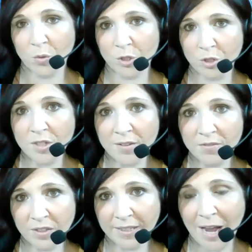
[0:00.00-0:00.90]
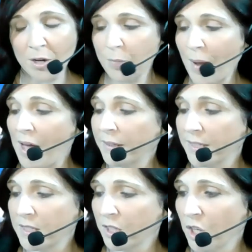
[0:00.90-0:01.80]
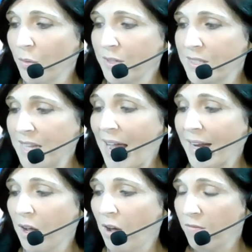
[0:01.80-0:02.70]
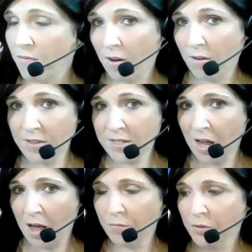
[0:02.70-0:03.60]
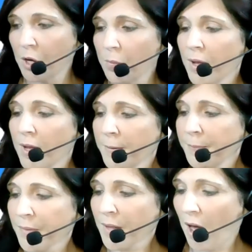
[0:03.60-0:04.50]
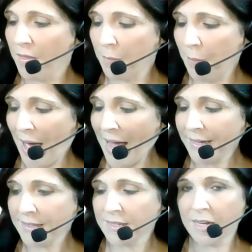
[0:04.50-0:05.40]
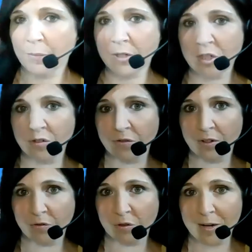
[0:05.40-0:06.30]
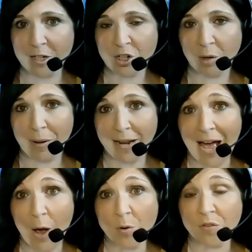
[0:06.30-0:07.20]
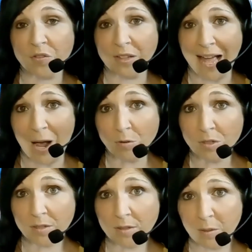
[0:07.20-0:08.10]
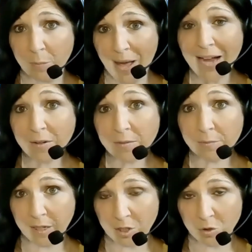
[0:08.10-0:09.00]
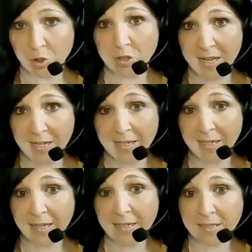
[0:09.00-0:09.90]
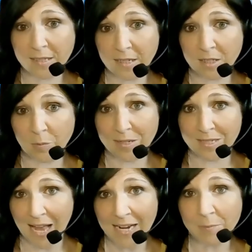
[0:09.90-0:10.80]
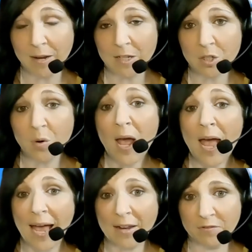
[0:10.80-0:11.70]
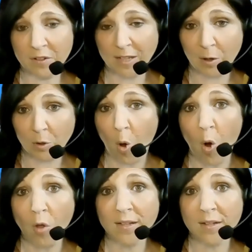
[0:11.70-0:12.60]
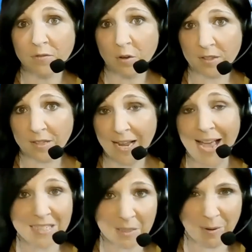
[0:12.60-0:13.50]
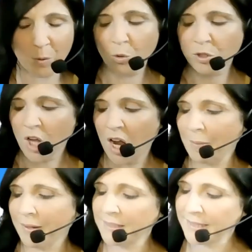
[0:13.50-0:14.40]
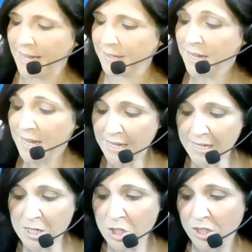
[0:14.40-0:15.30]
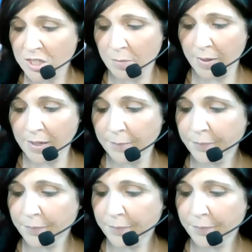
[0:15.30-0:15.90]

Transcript: When you're done filling out your ballot, it's going to go inside of this envelope. On the back, it's got a bunch of information about how to fill out the back because you're sending it in. This needs to be signed by you and filled out with all the info that they ask about. We'll talk about it again in just a minute.